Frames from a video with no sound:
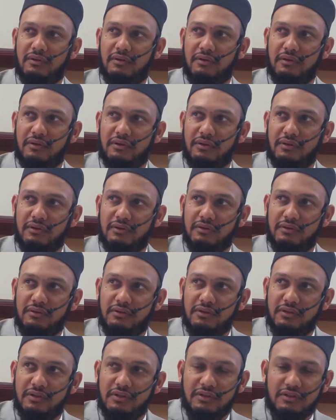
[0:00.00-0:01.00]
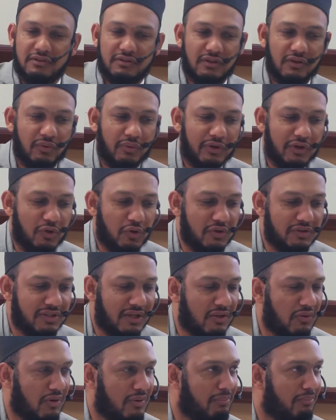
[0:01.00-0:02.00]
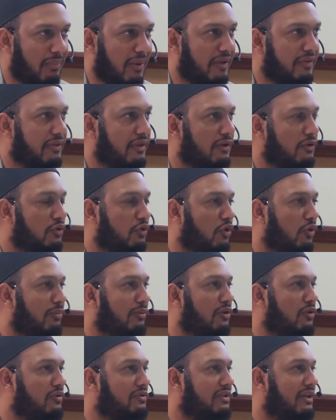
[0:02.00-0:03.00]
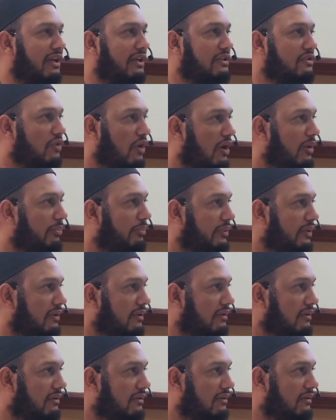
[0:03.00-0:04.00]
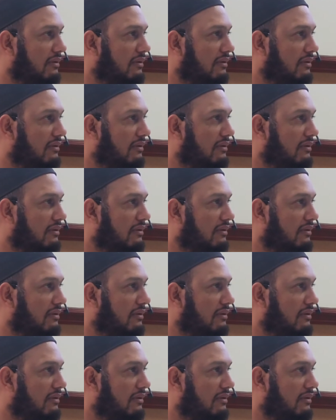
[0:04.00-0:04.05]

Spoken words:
Okay. So when you say the word mathal, you normally use example.